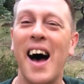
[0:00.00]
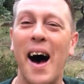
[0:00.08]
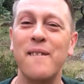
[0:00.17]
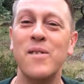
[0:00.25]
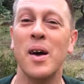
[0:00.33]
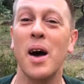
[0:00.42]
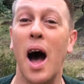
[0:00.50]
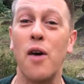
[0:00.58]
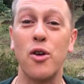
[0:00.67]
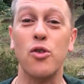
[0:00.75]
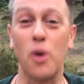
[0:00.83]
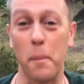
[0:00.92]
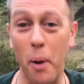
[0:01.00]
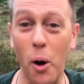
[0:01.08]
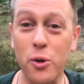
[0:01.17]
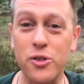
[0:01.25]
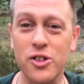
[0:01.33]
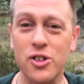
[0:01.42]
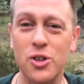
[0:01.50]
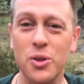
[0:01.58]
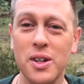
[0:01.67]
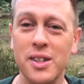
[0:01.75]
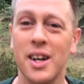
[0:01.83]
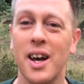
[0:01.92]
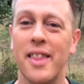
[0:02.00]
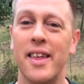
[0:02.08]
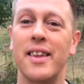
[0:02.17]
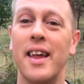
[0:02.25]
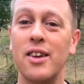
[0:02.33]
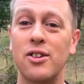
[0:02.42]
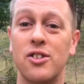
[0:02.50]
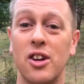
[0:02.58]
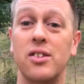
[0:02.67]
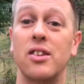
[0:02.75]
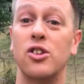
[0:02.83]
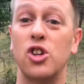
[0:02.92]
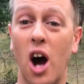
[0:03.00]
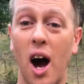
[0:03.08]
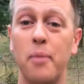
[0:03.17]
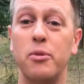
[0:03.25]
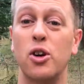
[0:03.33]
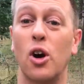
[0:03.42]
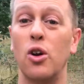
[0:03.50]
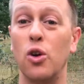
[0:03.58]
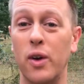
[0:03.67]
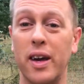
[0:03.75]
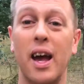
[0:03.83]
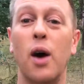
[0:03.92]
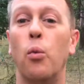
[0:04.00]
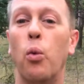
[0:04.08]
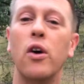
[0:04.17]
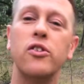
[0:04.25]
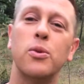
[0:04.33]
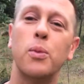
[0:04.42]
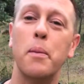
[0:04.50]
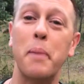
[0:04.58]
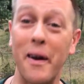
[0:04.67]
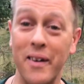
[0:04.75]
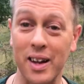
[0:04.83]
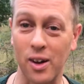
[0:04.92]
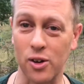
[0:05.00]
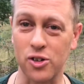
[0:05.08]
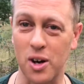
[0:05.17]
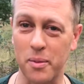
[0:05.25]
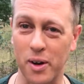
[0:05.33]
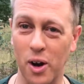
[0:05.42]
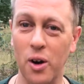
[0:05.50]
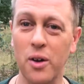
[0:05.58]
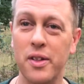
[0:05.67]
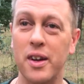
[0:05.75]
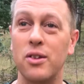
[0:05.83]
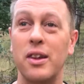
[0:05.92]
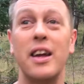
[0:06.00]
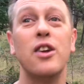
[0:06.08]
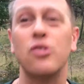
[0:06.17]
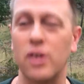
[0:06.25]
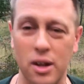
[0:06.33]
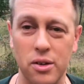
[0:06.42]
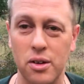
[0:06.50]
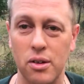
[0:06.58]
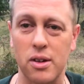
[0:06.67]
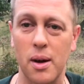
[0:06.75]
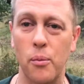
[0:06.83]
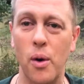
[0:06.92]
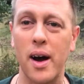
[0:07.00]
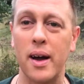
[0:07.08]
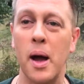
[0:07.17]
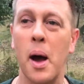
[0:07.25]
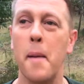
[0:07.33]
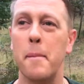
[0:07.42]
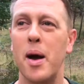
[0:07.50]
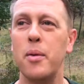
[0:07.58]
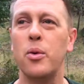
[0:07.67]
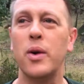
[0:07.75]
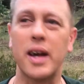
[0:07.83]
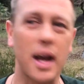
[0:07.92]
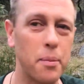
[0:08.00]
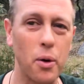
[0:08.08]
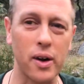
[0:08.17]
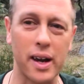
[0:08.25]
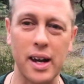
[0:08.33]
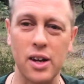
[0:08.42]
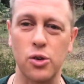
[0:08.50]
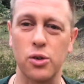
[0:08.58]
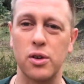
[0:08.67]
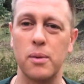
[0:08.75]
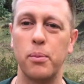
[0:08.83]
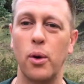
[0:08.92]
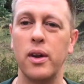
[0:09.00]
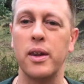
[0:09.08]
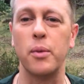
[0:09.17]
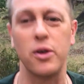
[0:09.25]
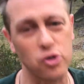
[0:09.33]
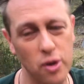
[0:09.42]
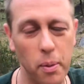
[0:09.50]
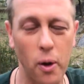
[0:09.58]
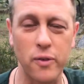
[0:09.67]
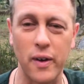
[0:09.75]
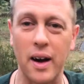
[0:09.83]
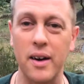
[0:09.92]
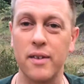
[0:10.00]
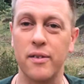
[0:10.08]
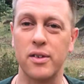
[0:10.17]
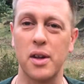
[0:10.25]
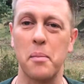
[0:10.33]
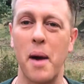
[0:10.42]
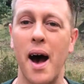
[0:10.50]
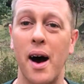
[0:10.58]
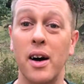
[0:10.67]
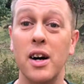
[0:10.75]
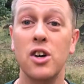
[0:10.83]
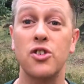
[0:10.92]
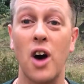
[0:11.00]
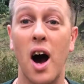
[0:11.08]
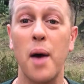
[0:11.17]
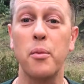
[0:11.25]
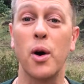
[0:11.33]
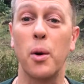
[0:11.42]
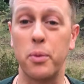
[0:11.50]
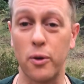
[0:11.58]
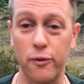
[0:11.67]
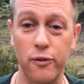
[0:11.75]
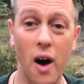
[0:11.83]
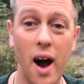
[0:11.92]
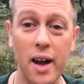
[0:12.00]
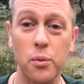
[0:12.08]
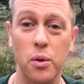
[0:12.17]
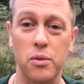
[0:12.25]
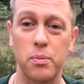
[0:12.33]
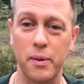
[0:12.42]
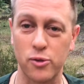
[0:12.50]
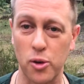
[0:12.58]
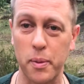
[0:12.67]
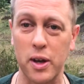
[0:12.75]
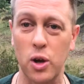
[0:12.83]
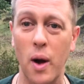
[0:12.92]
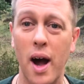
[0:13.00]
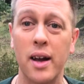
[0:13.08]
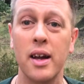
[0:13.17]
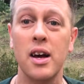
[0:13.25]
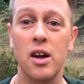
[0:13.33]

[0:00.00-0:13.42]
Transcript: um, a real repulsion to it, then that suggests it's time to go looking at what did we bury a long time ago that is hindering us in some way. Maybe we keep on getting to a certain point and then we trip over somehow. Thyme will help you find what's tripping you out,